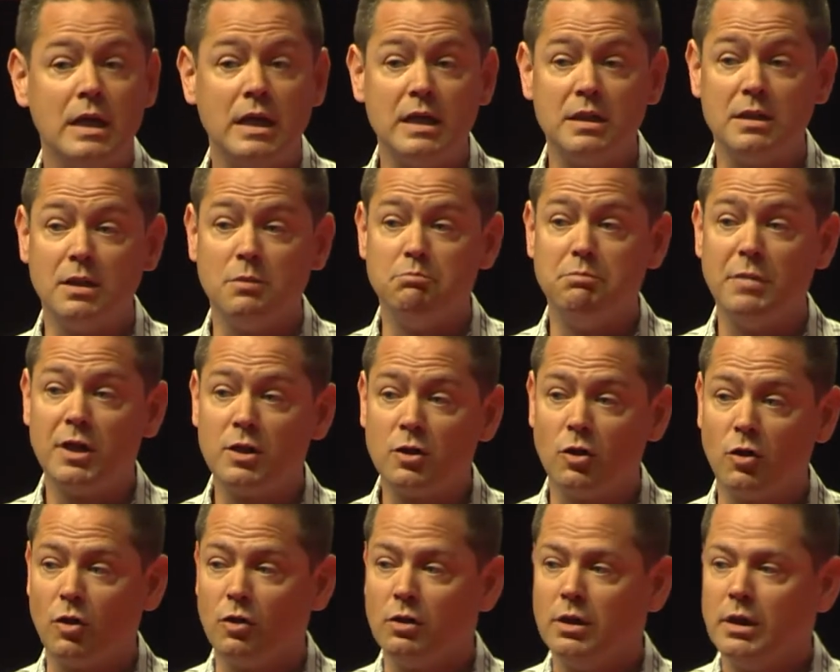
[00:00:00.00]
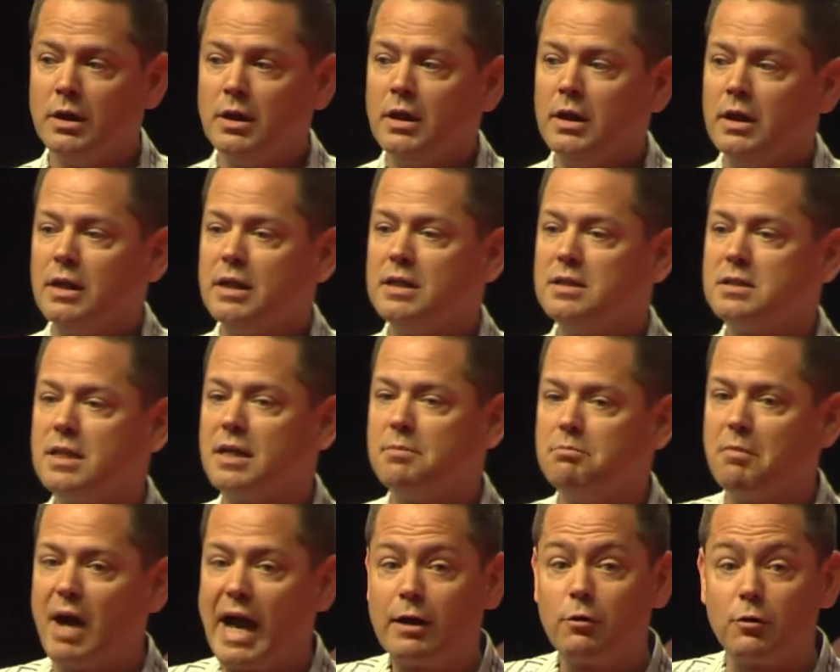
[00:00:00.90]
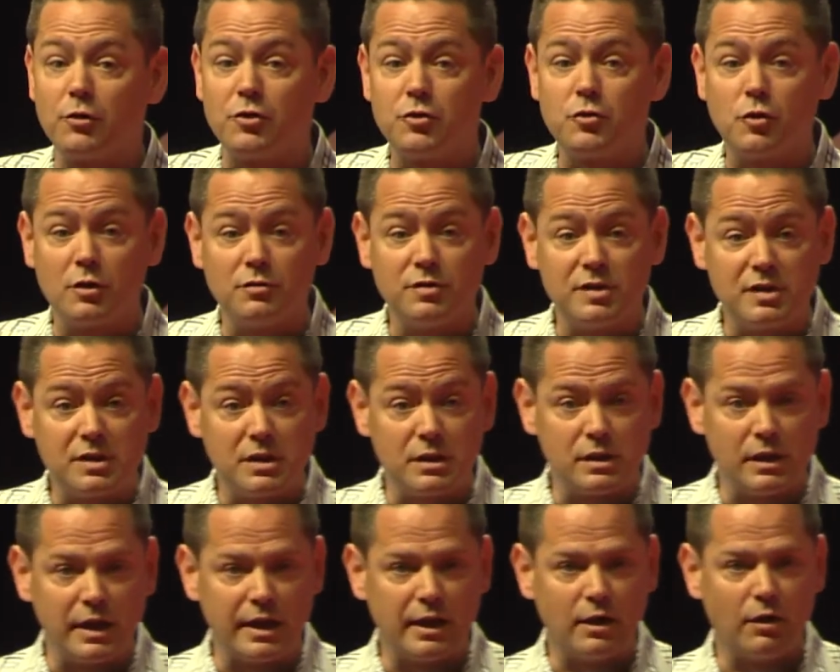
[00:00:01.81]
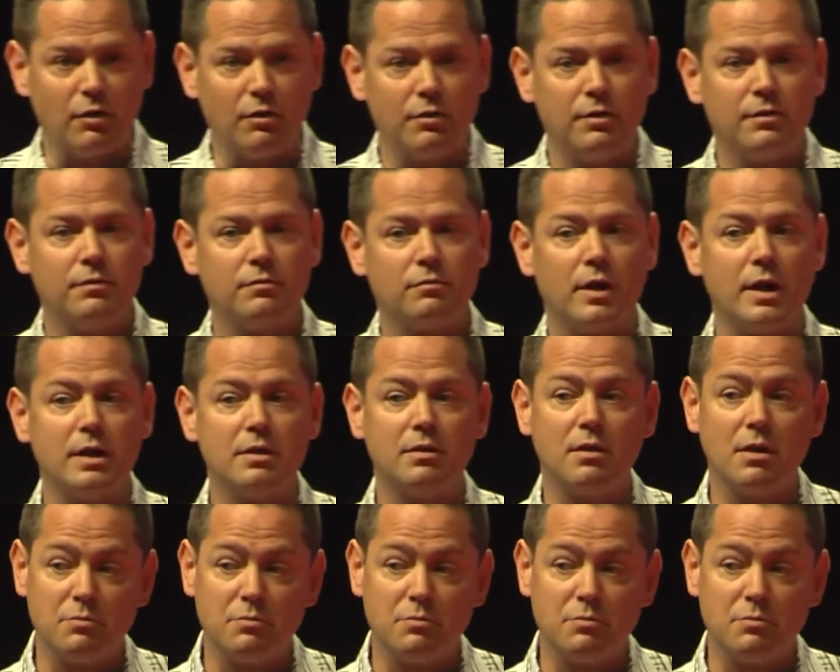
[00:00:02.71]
In the middle is the microservices layer, right?